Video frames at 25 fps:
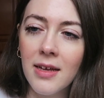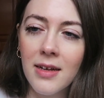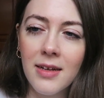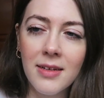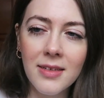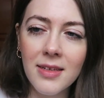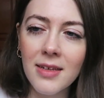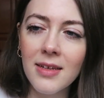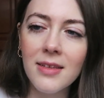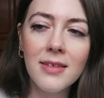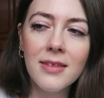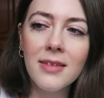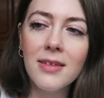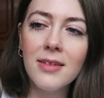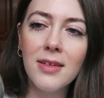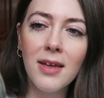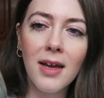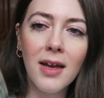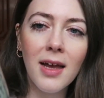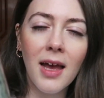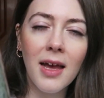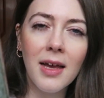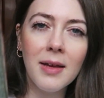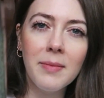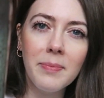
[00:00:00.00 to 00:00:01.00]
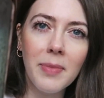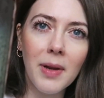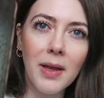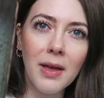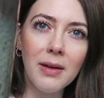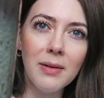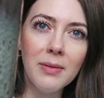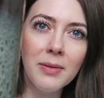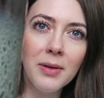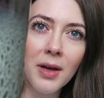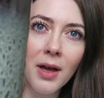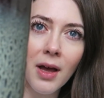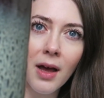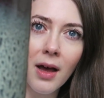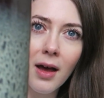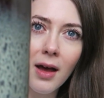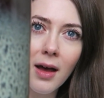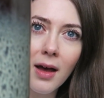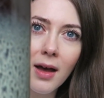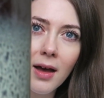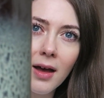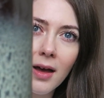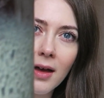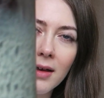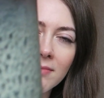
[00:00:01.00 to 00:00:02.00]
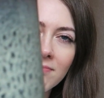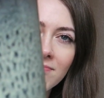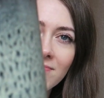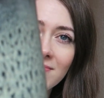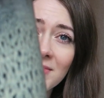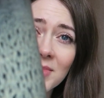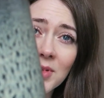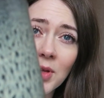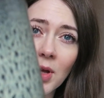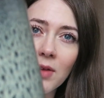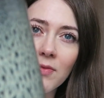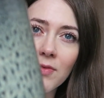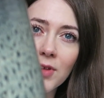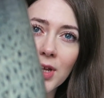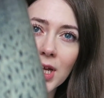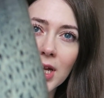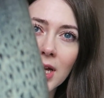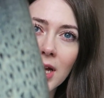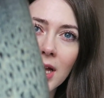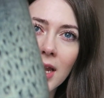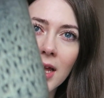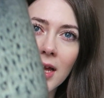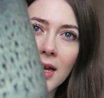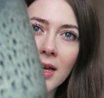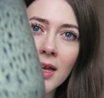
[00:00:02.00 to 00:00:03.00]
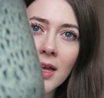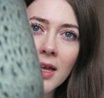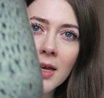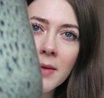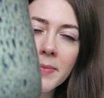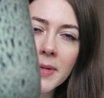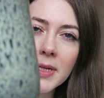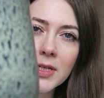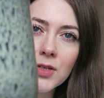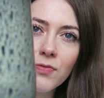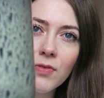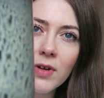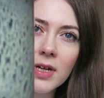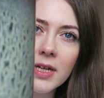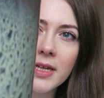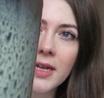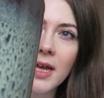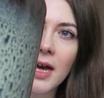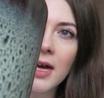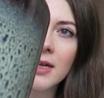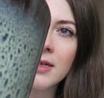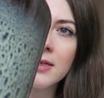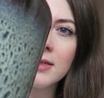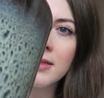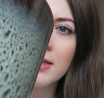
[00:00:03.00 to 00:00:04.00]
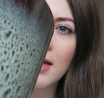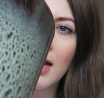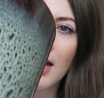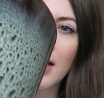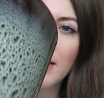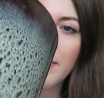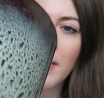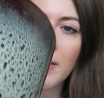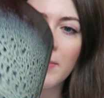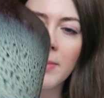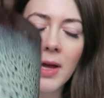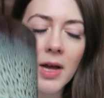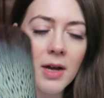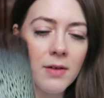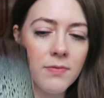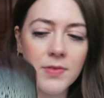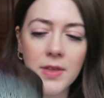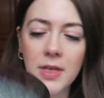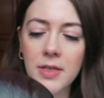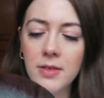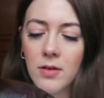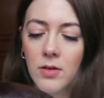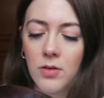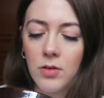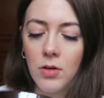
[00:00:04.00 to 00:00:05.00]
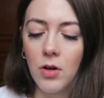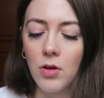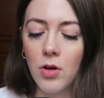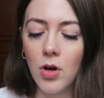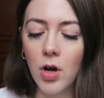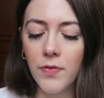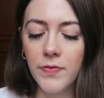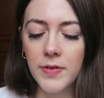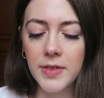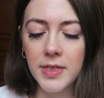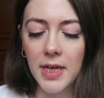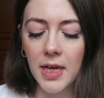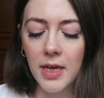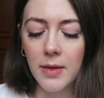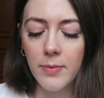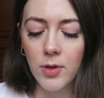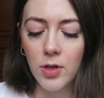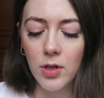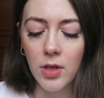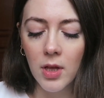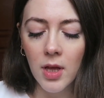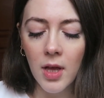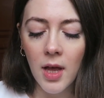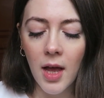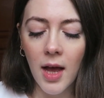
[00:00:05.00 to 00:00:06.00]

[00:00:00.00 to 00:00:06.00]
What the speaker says: because it isn't a duck egg blue, not even a colour, but it's really nice, and we have this on our coffee table.